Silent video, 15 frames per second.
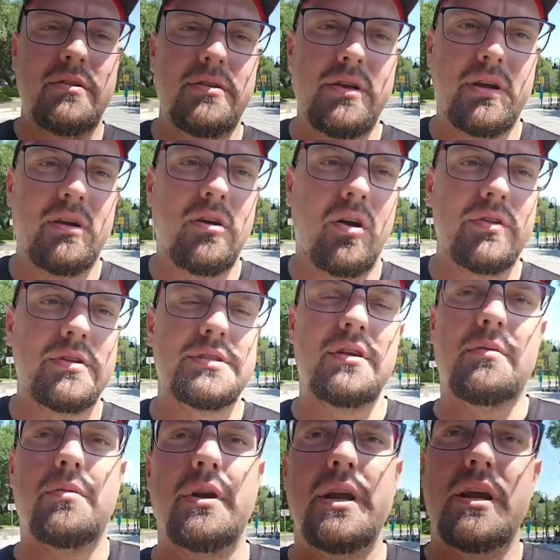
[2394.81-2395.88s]
you can call this
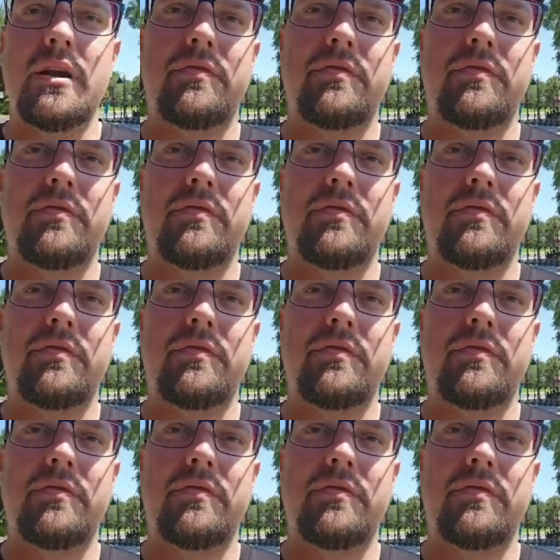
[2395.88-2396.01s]
number here,